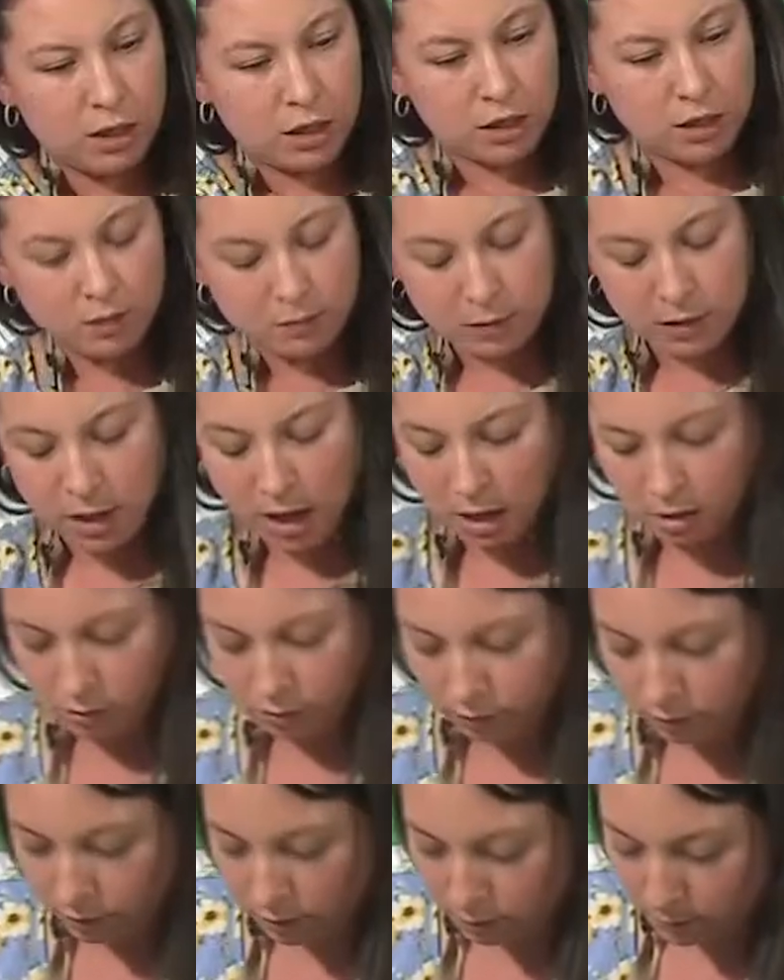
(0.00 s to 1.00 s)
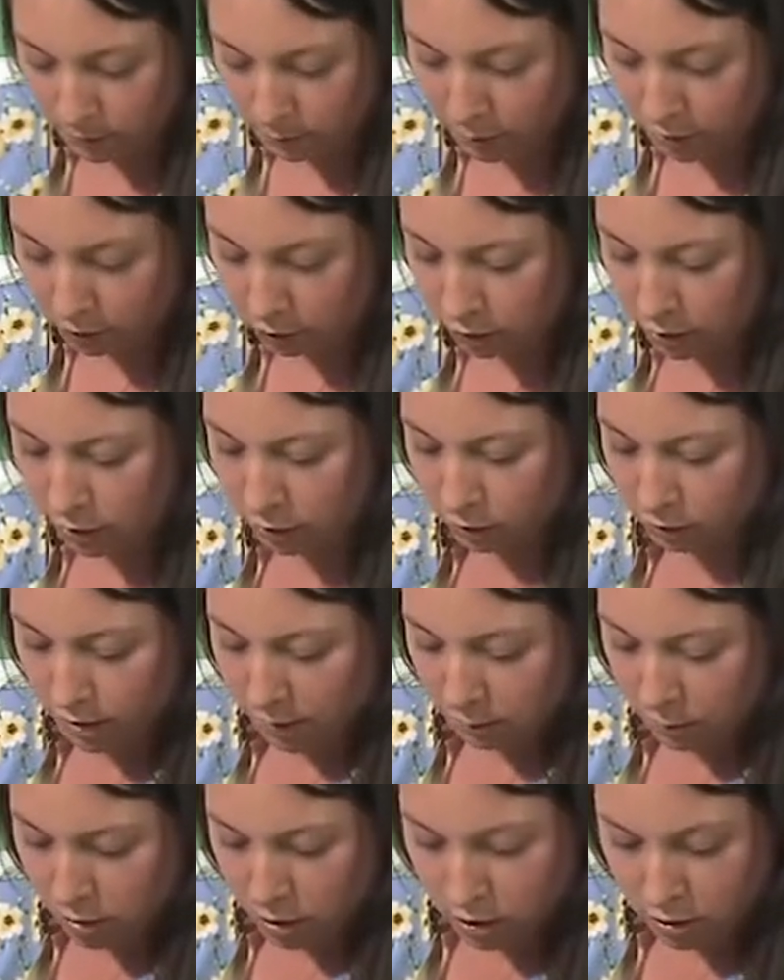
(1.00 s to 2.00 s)
comes out, so I wanna make sure I do
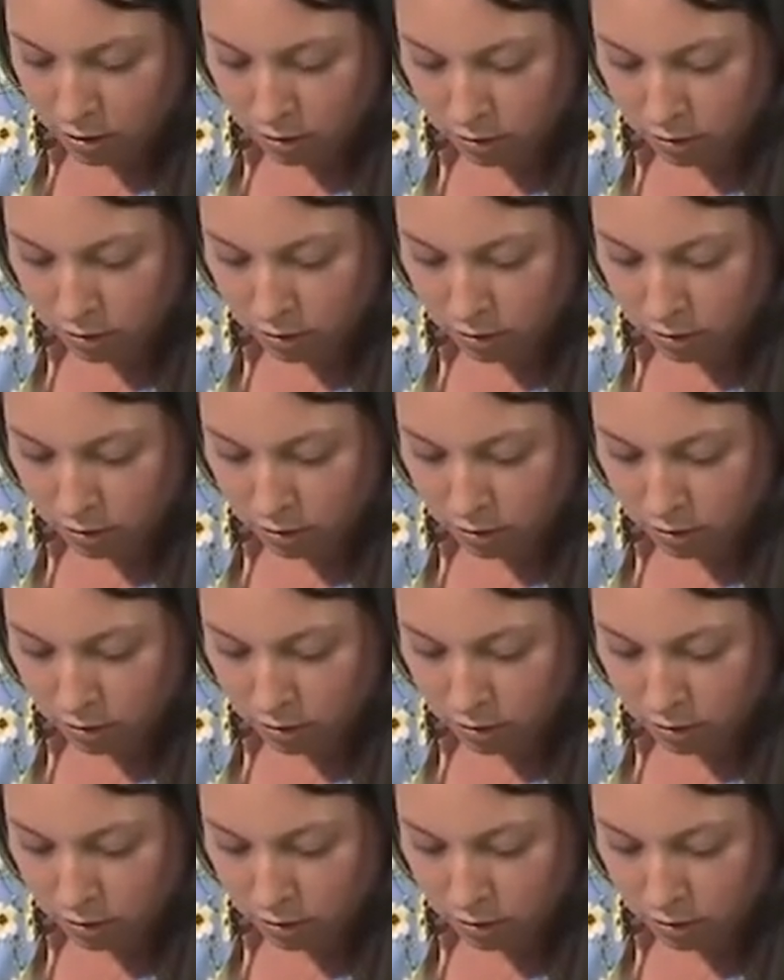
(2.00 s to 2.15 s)
that part.